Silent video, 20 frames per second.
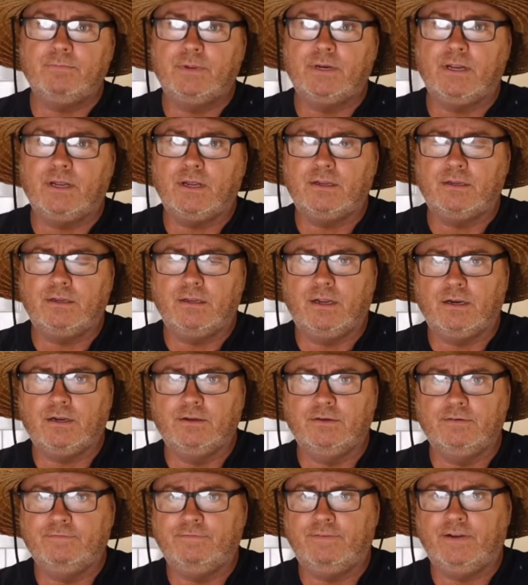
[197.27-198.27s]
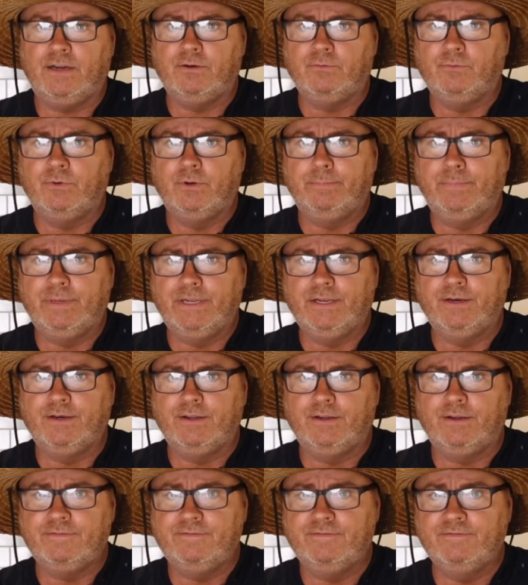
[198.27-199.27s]
but I couldn't find one big
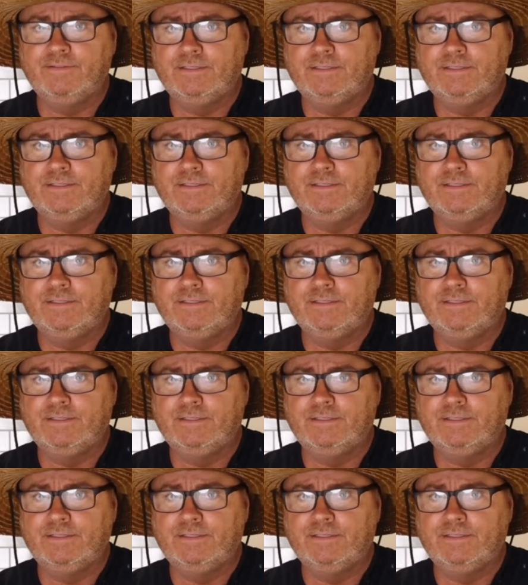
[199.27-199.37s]
enough.